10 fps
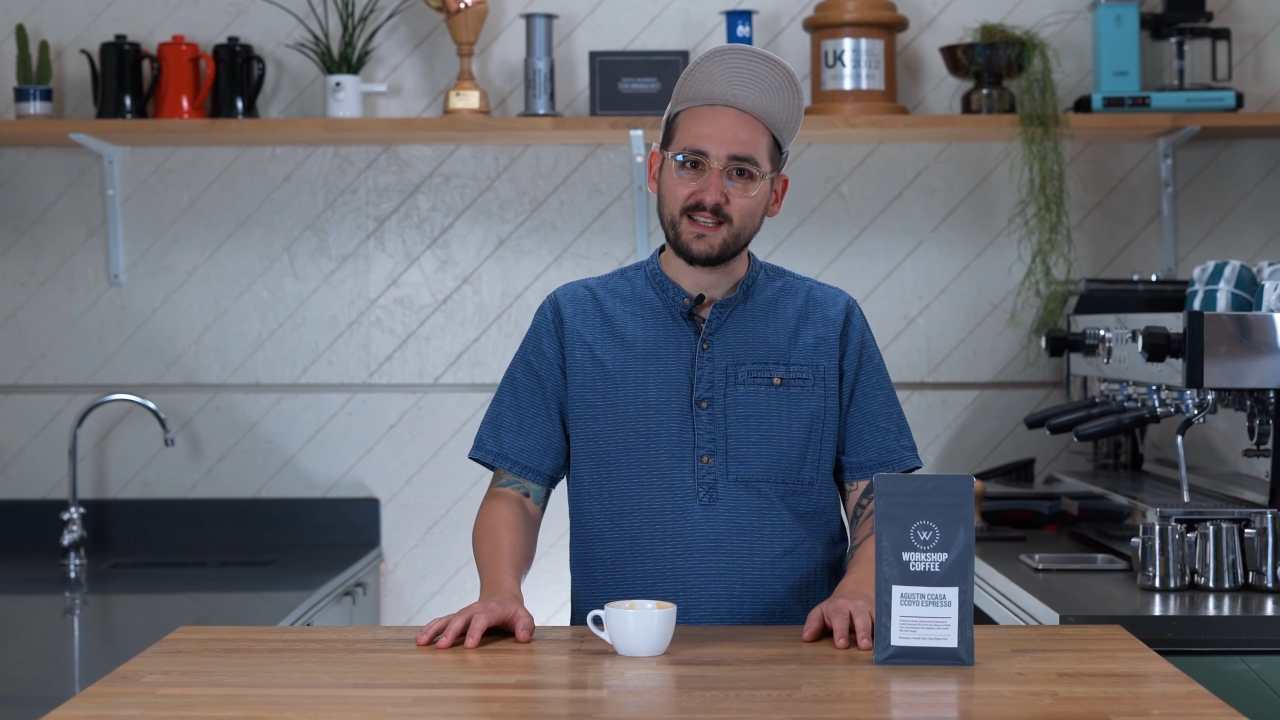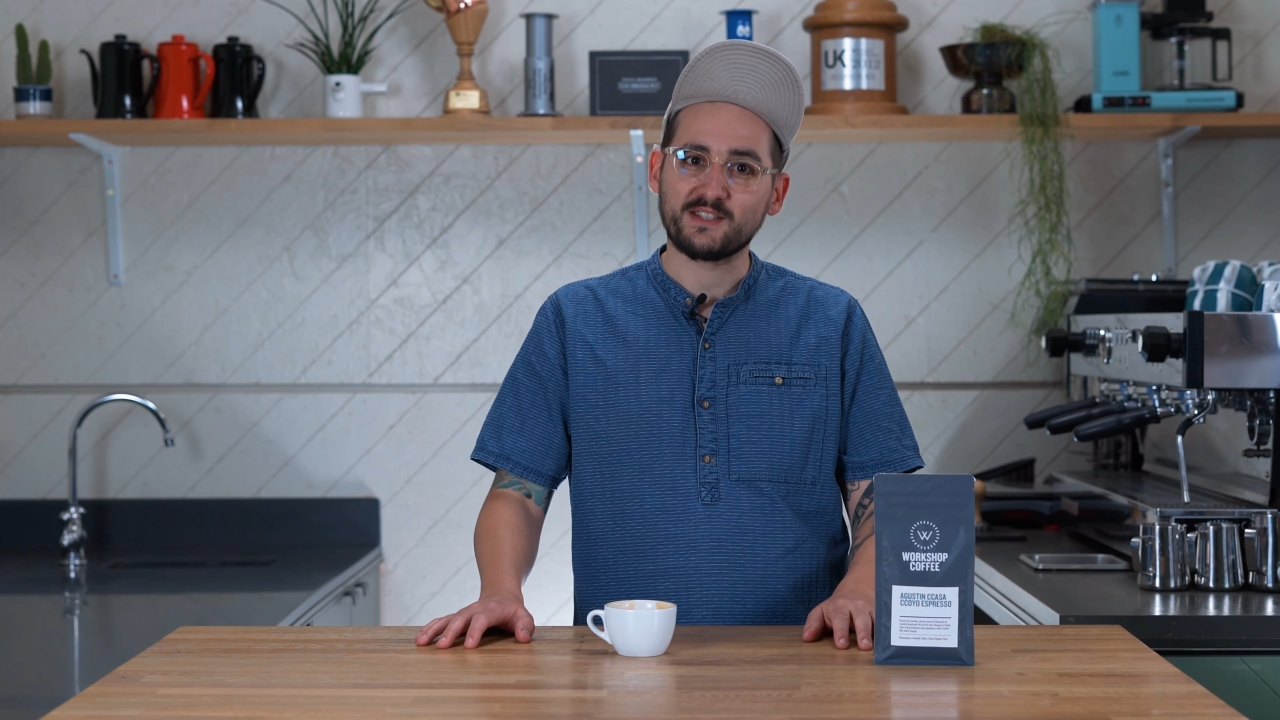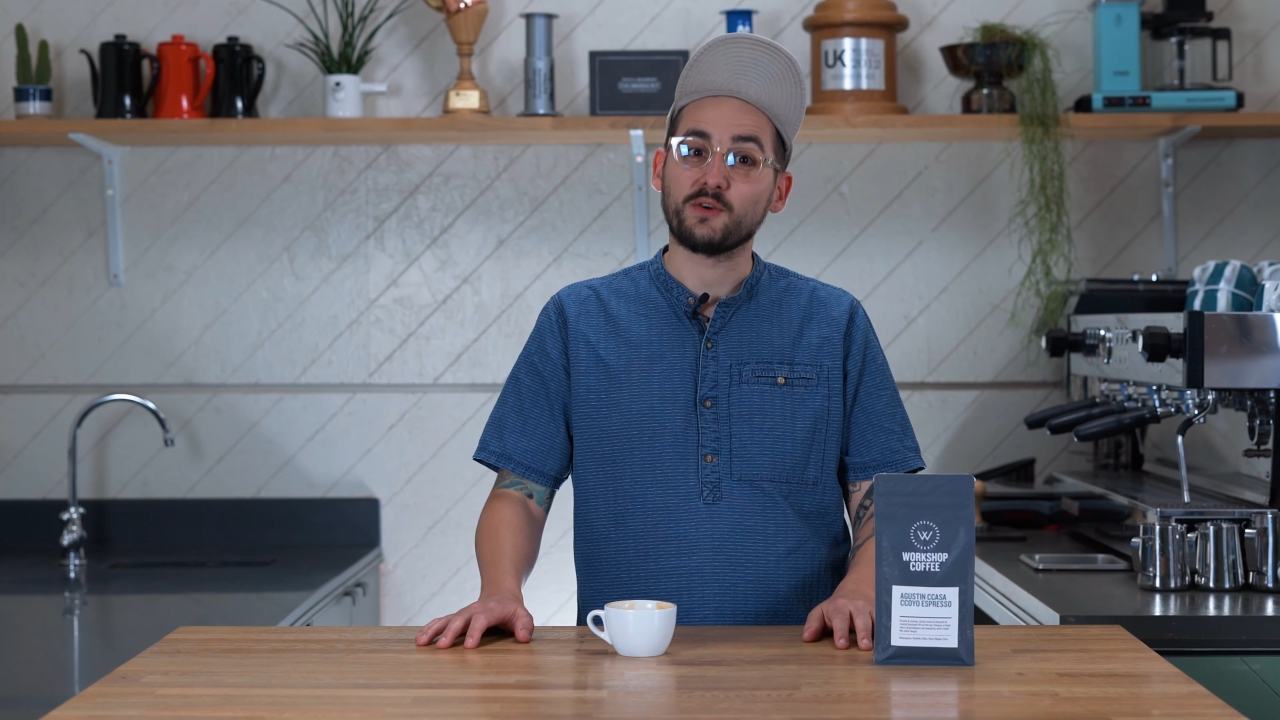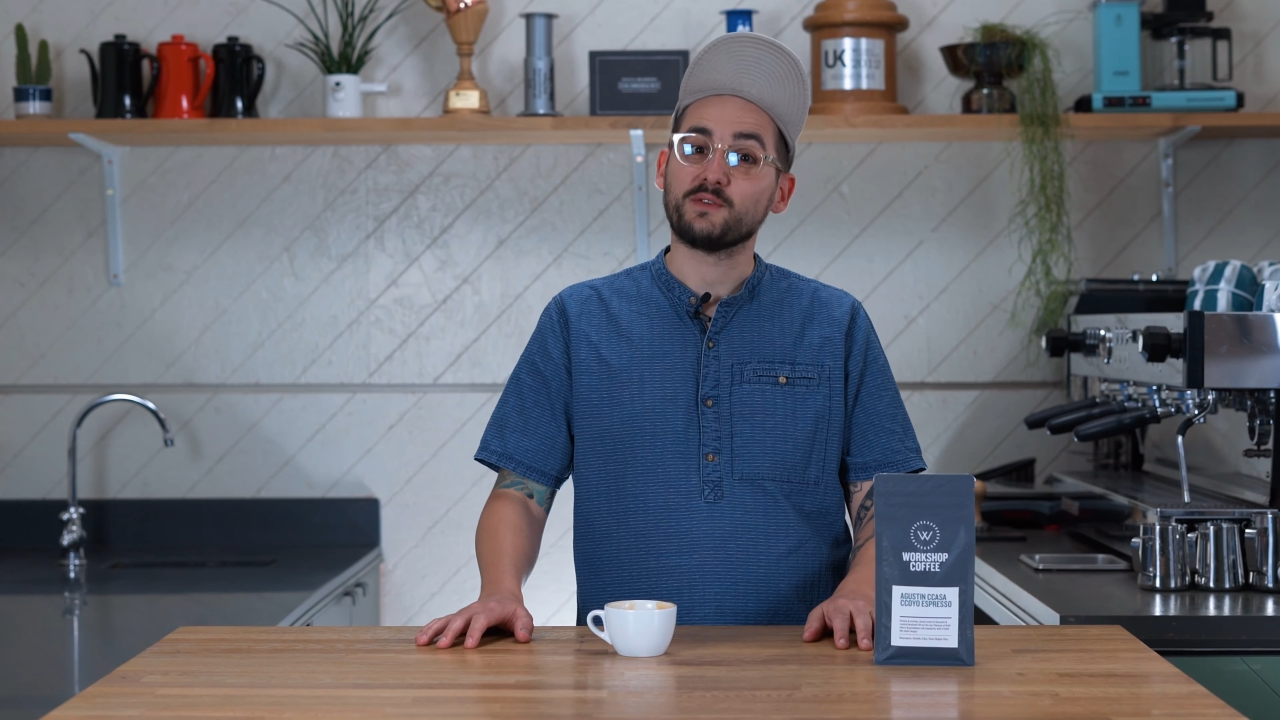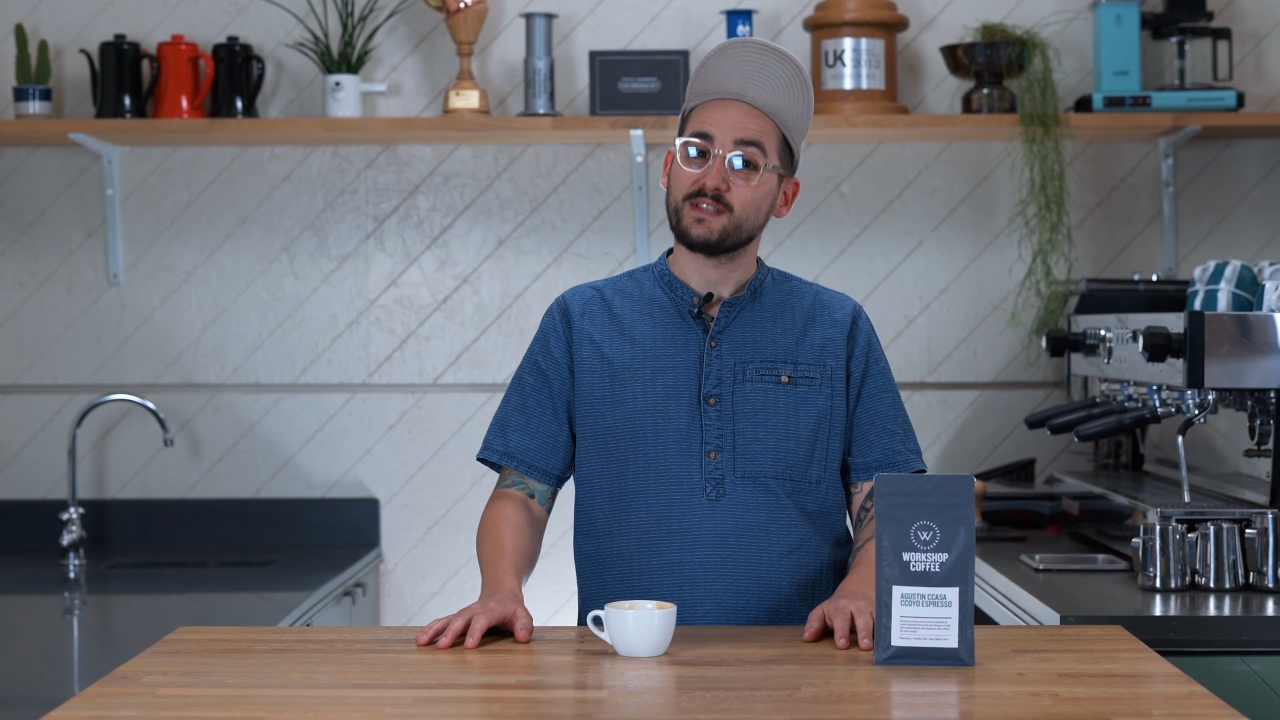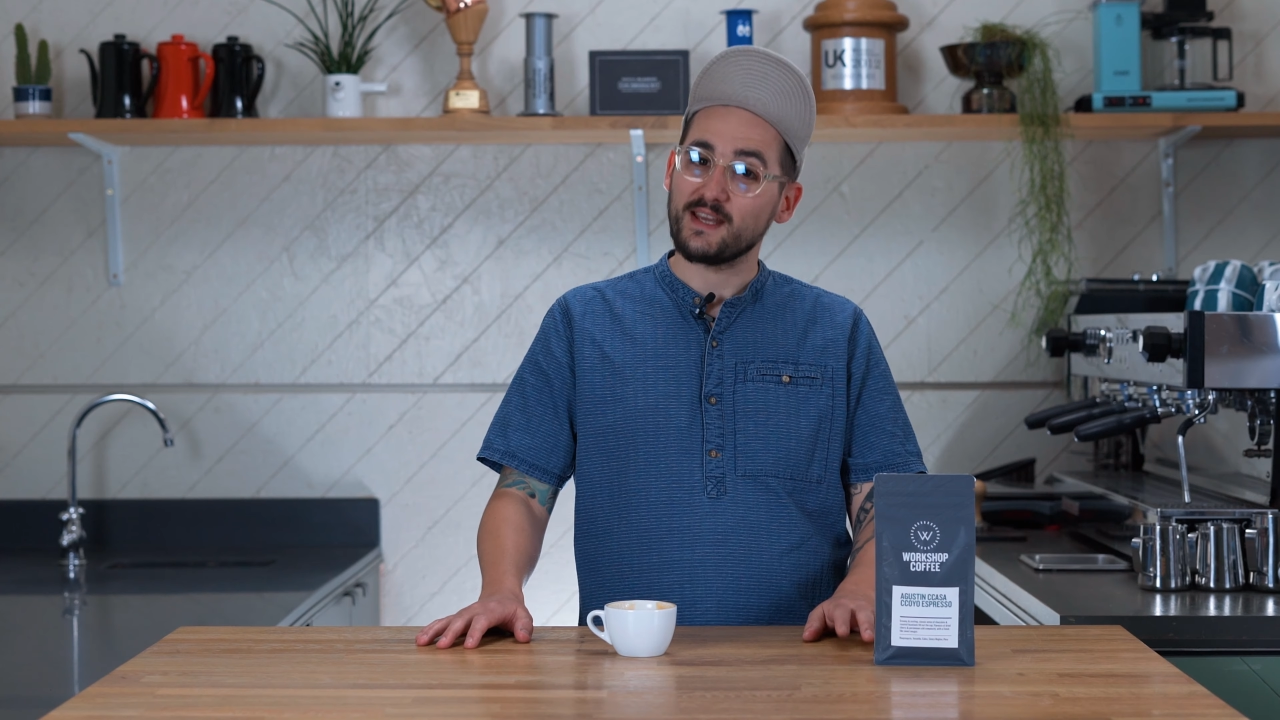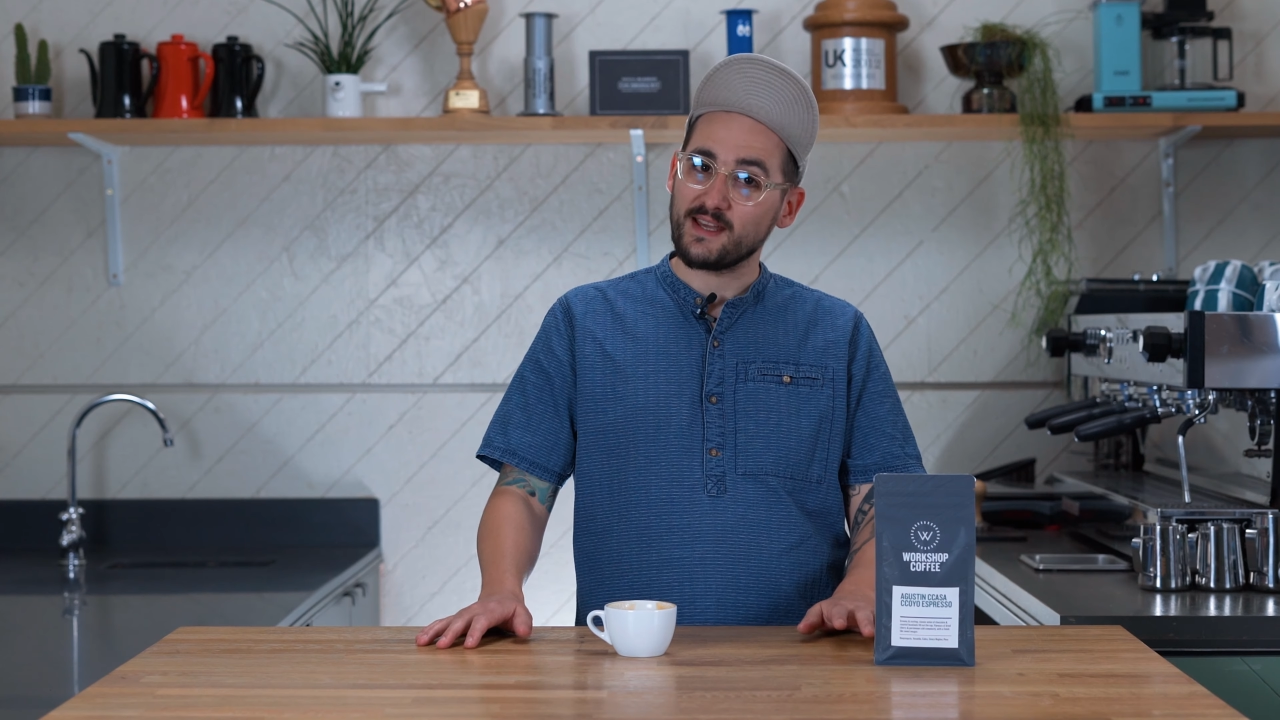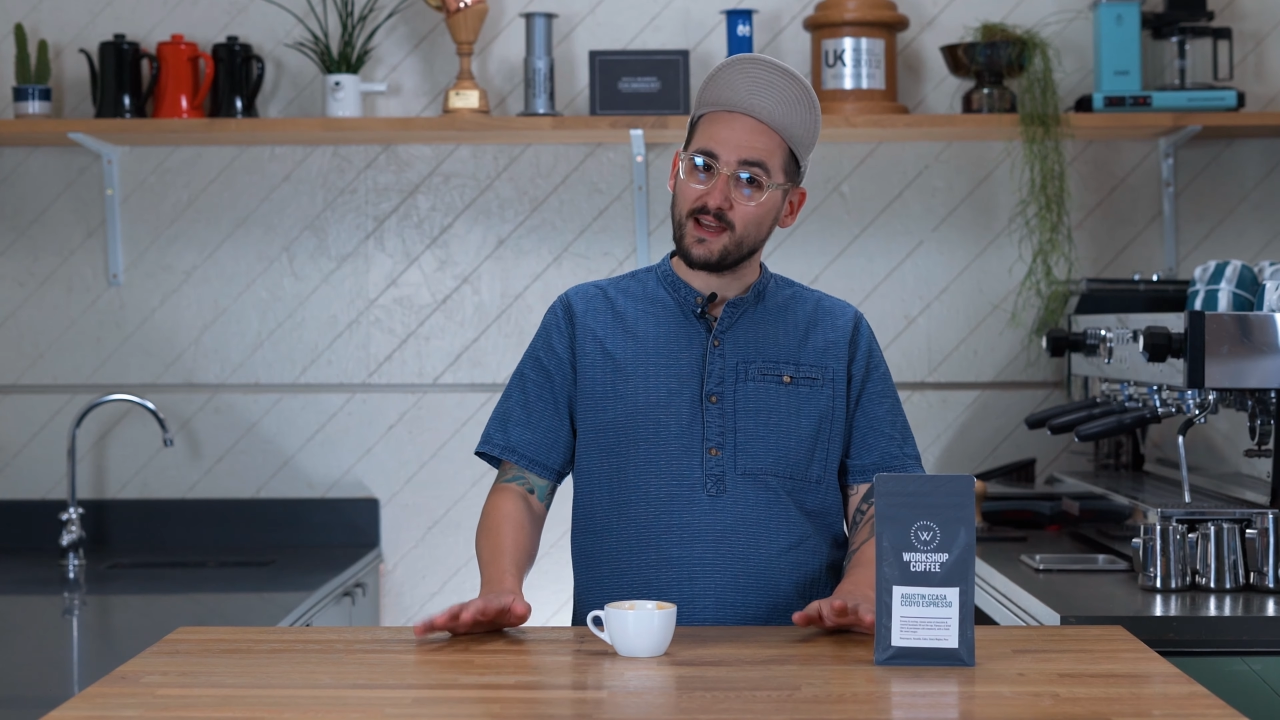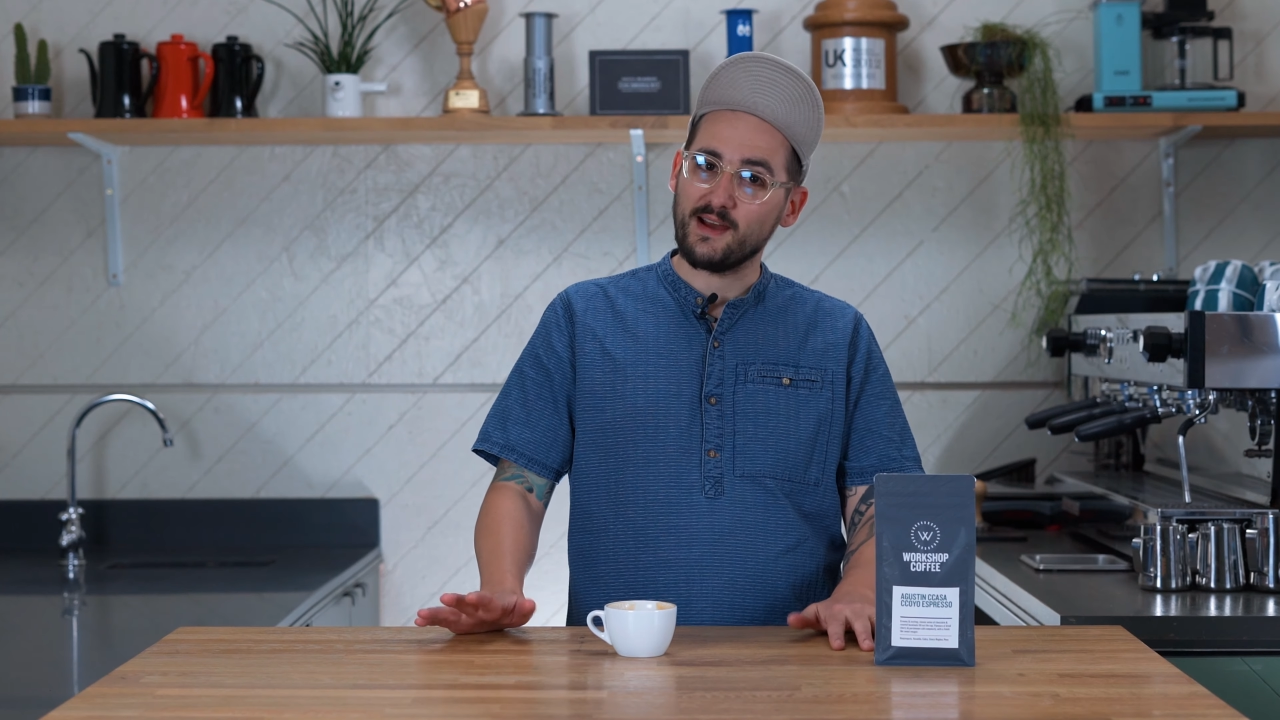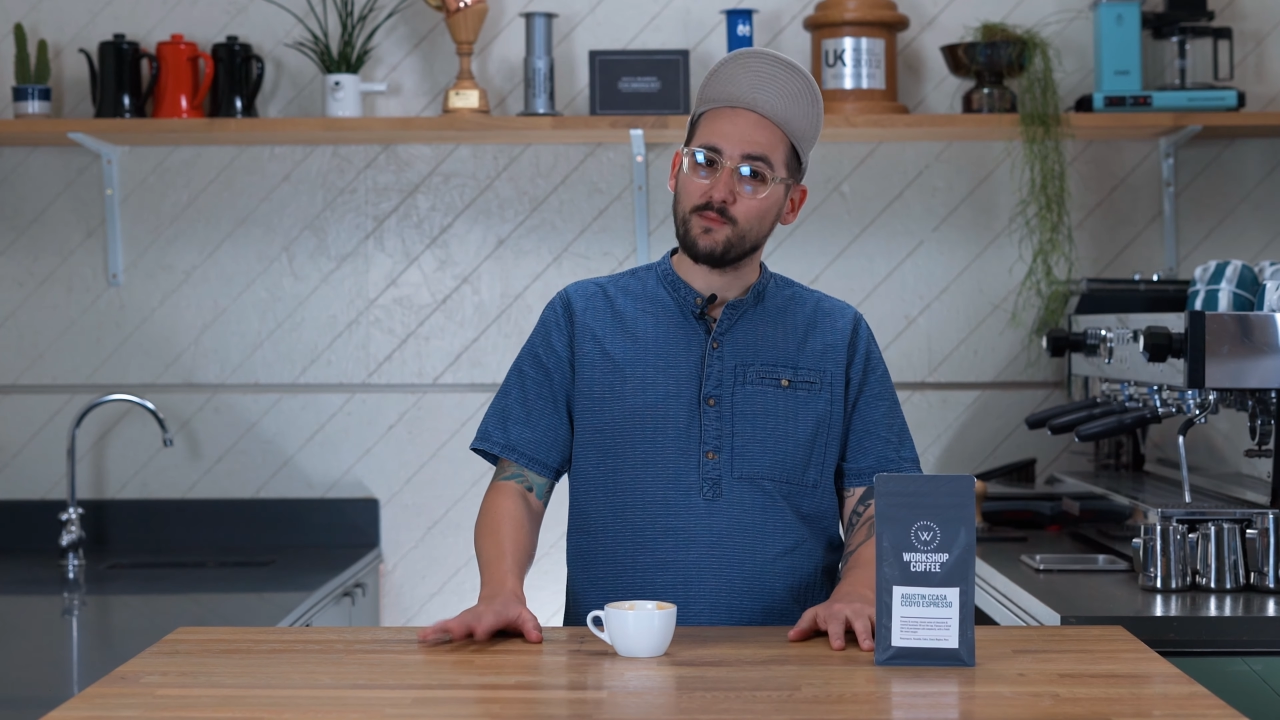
So take care